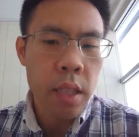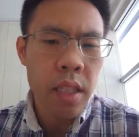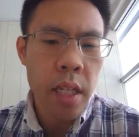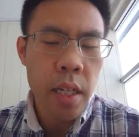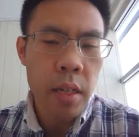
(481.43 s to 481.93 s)

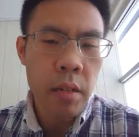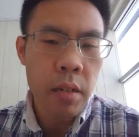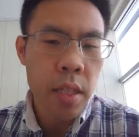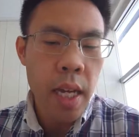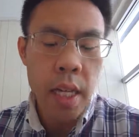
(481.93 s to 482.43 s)
Is there
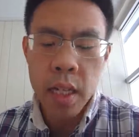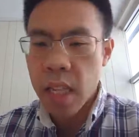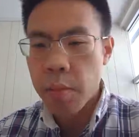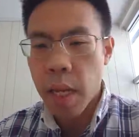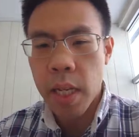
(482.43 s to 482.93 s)
is that a
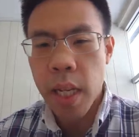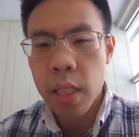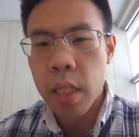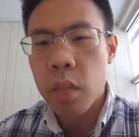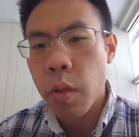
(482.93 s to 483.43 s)
case by
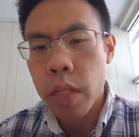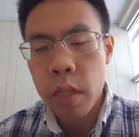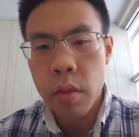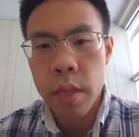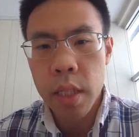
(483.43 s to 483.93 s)
case
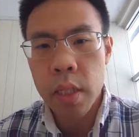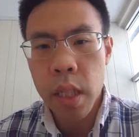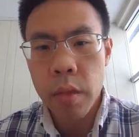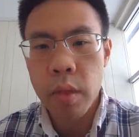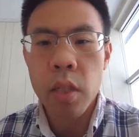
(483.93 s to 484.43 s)
situation, or is it
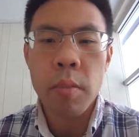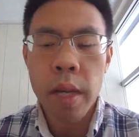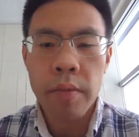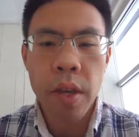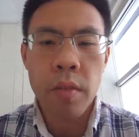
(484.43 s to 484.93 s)
generally you
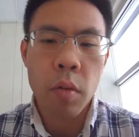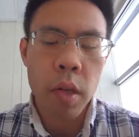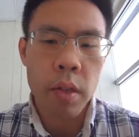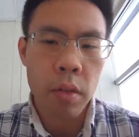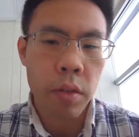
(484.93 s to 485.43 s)
might favor
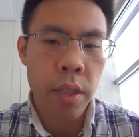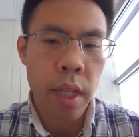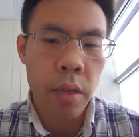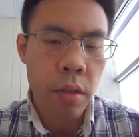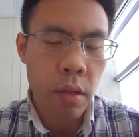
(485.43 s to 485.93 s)
one or the
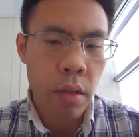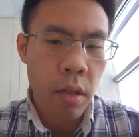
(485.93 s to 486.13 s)
other?